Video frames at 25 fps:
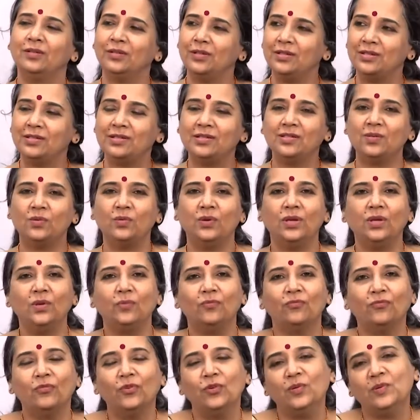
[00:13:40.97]
This is the way,
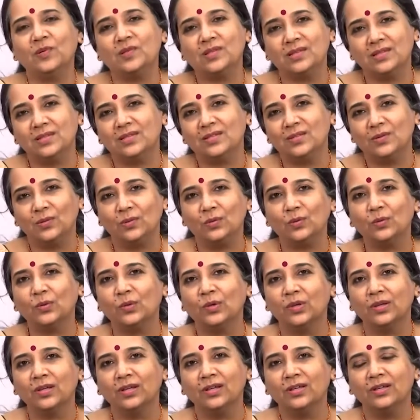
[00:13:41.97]
for instance, you
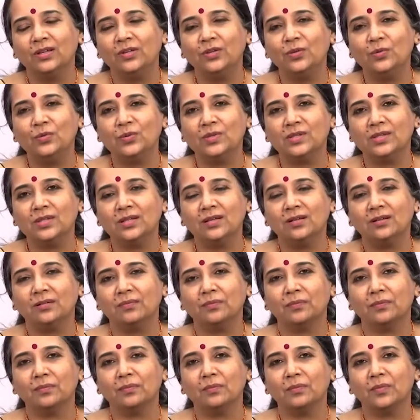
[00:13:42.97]
use the
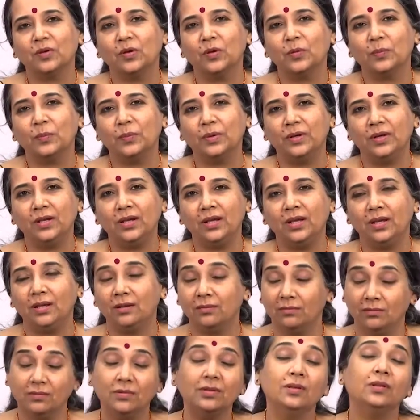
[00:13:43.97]
uh, pare,
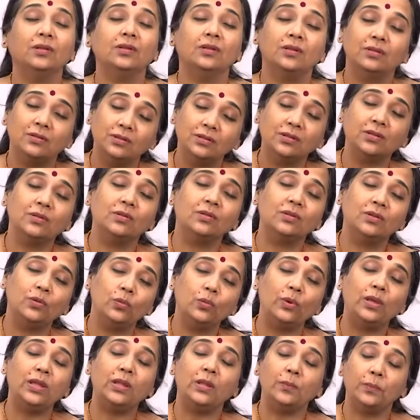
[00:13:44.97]
the, the
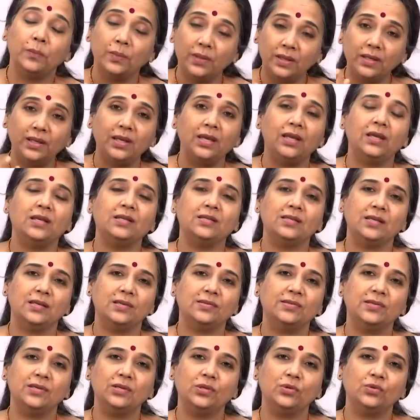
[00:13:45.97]
way the pare is
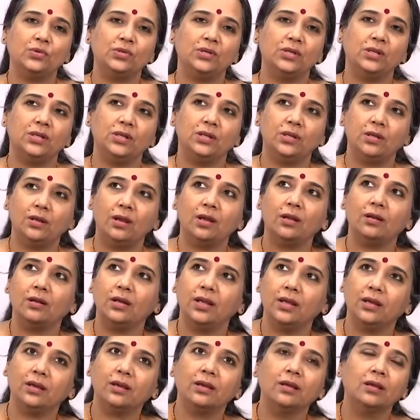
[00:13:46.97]
executed in a raga
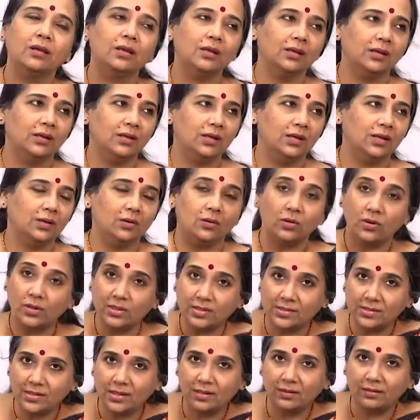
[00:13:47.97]
like
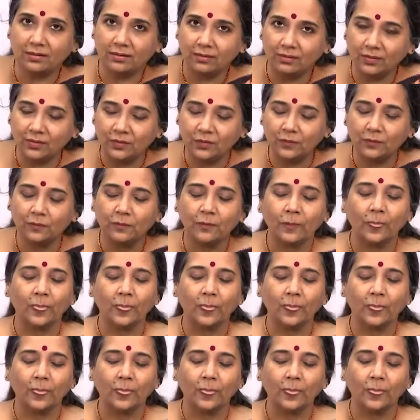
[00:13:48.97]
Gaud Sarang, you know.